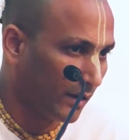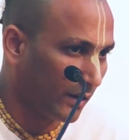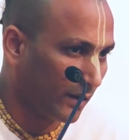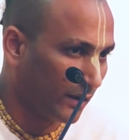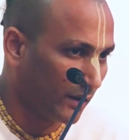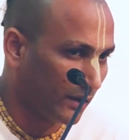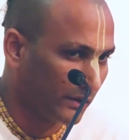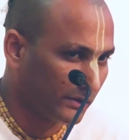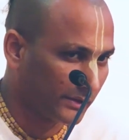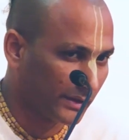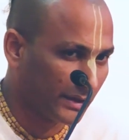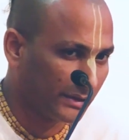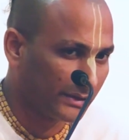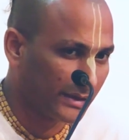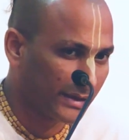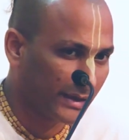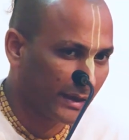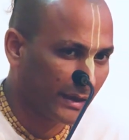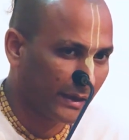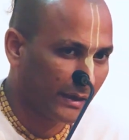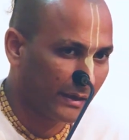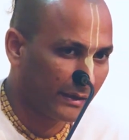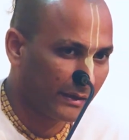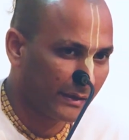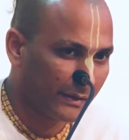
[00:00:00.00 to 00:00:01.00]
On the other
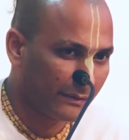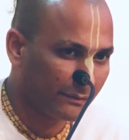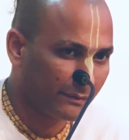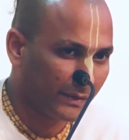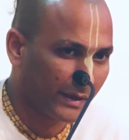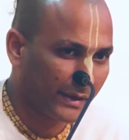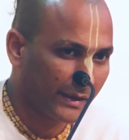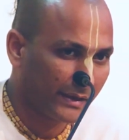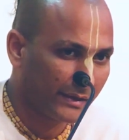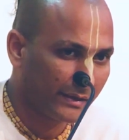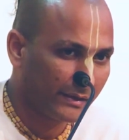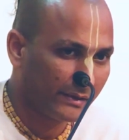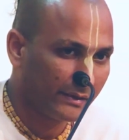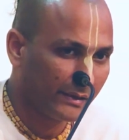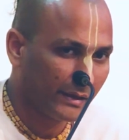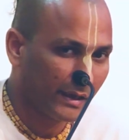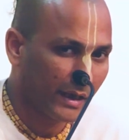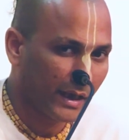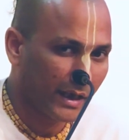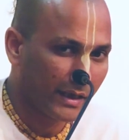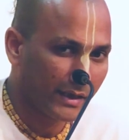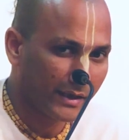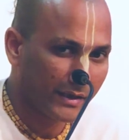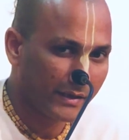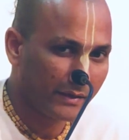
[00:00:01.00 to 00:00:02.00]
hand, if I
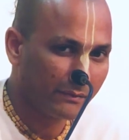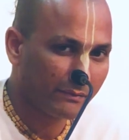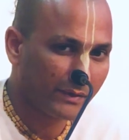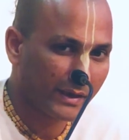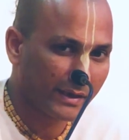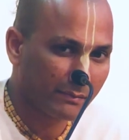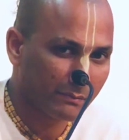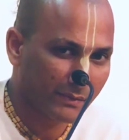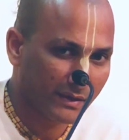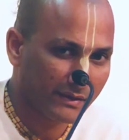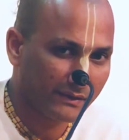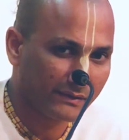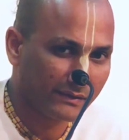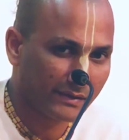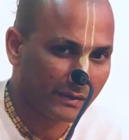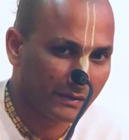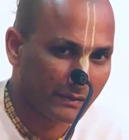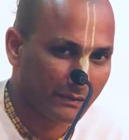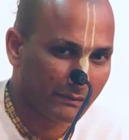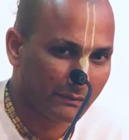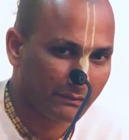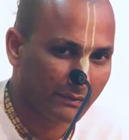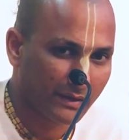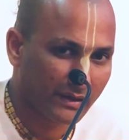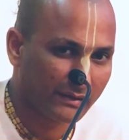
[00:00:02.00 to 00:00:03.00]
identify
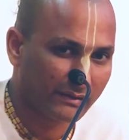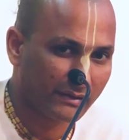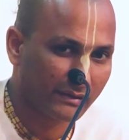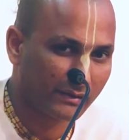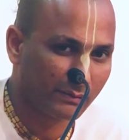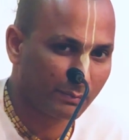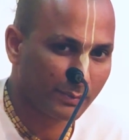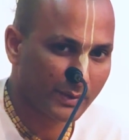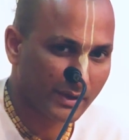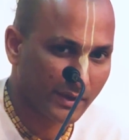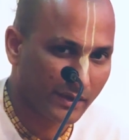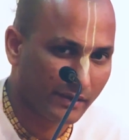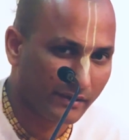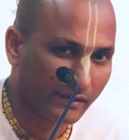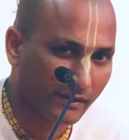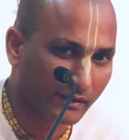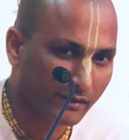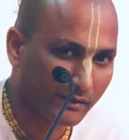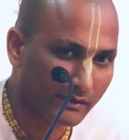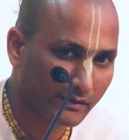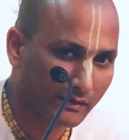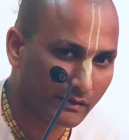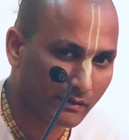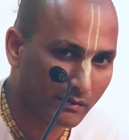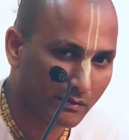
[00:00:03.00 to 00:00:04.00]
myself as a spirit,
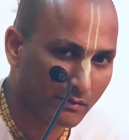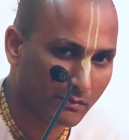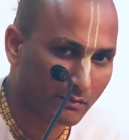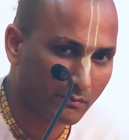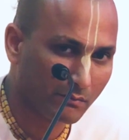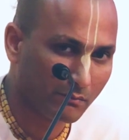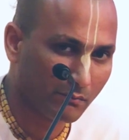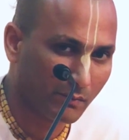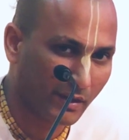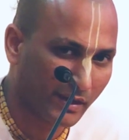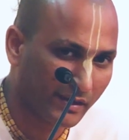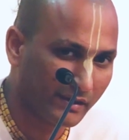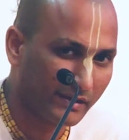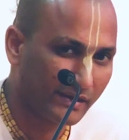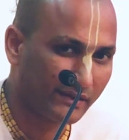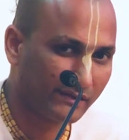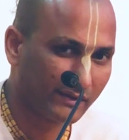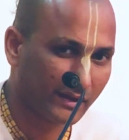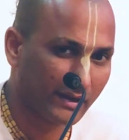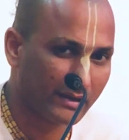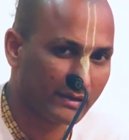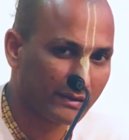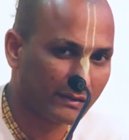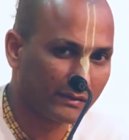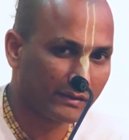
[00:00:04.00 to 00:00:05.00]
my
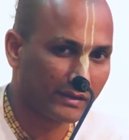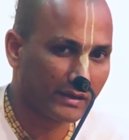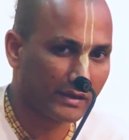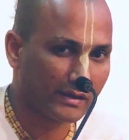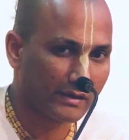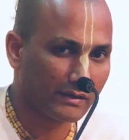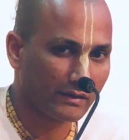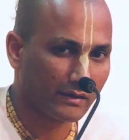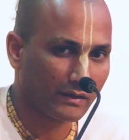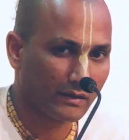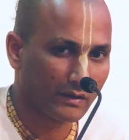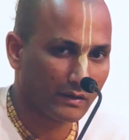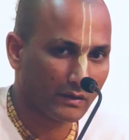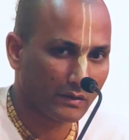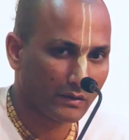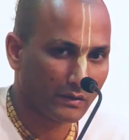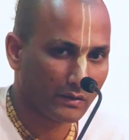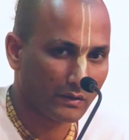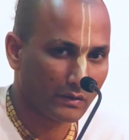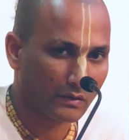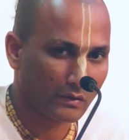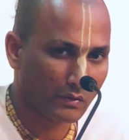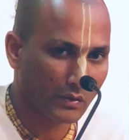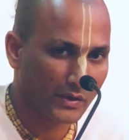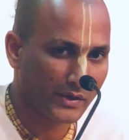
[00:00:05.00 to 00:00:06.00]
desires are
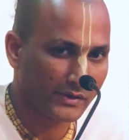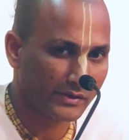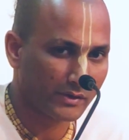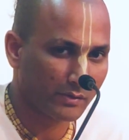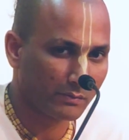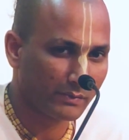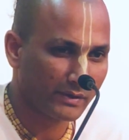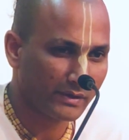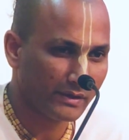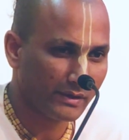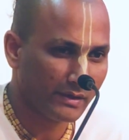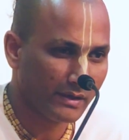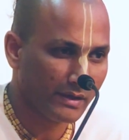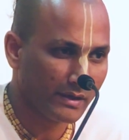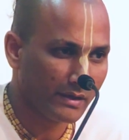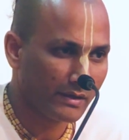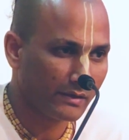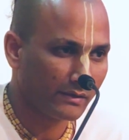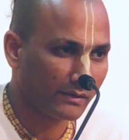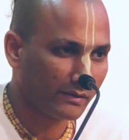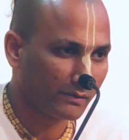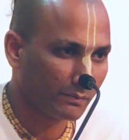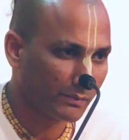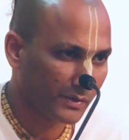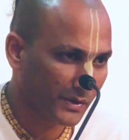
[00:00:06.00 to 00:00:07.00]
going to be
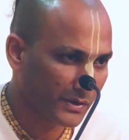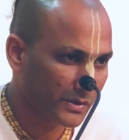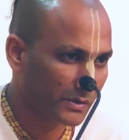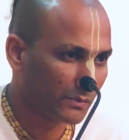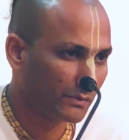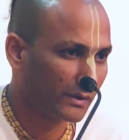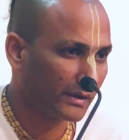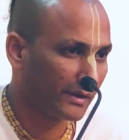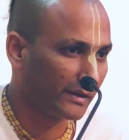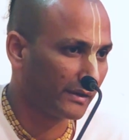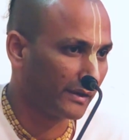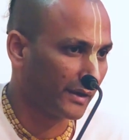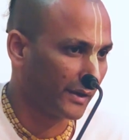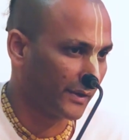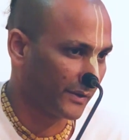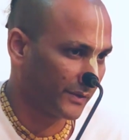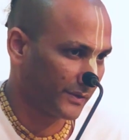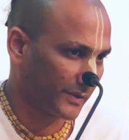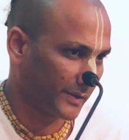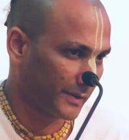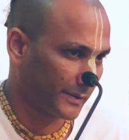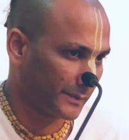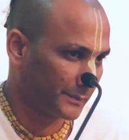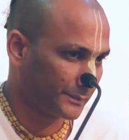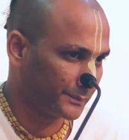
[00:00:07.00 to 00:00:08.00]
spiritual in
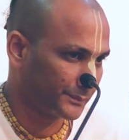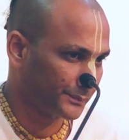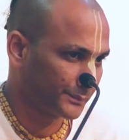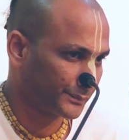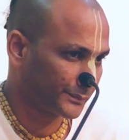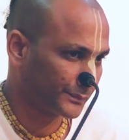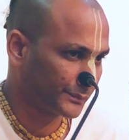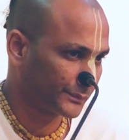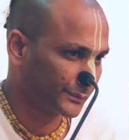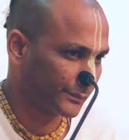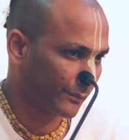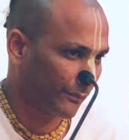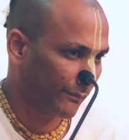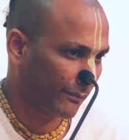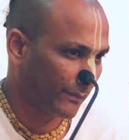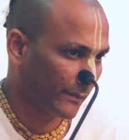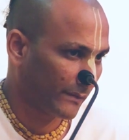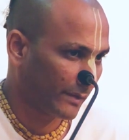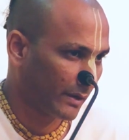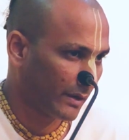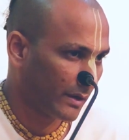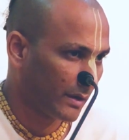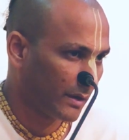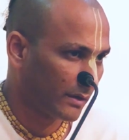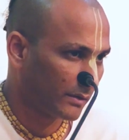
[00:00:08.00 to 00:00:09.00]
nature.
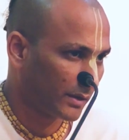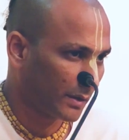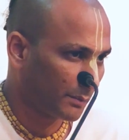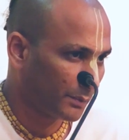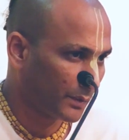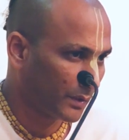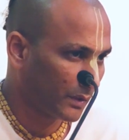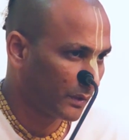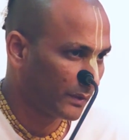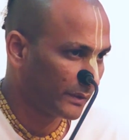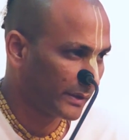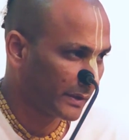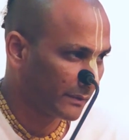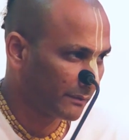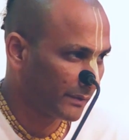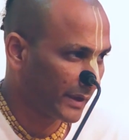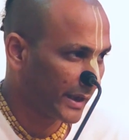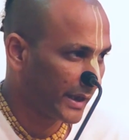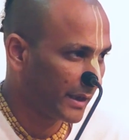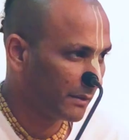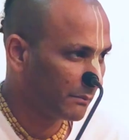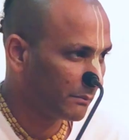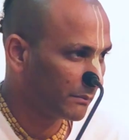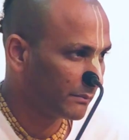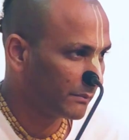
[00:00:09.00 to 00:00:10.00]
Suppose if
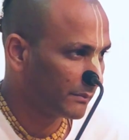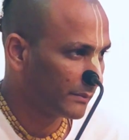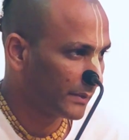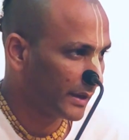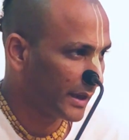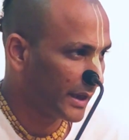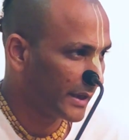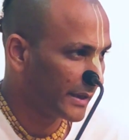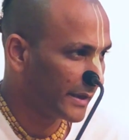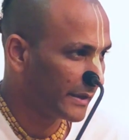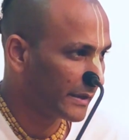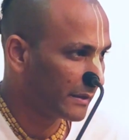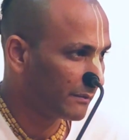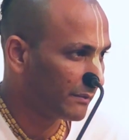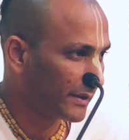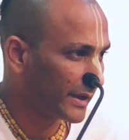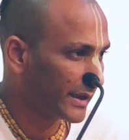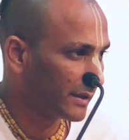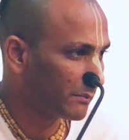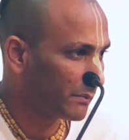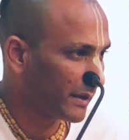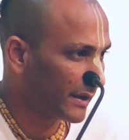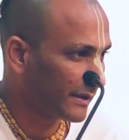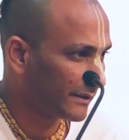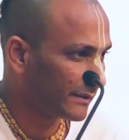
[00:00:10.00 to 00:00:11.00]
I am
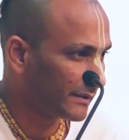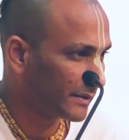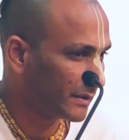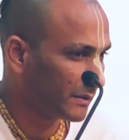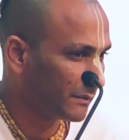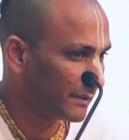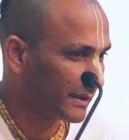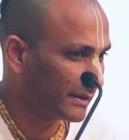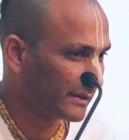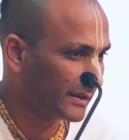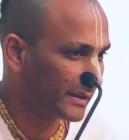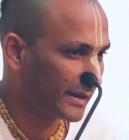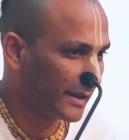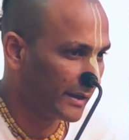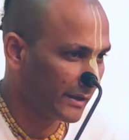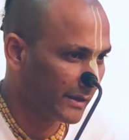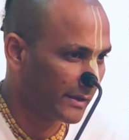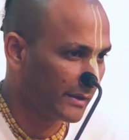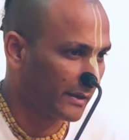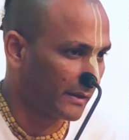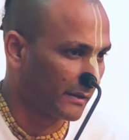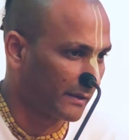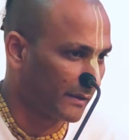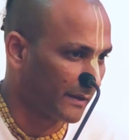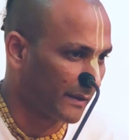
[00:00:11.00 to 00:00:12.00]
identifying myself as an
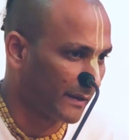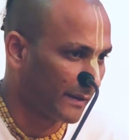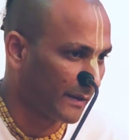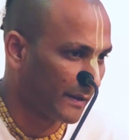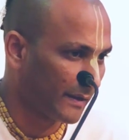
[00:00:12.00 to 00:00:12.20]
Indian,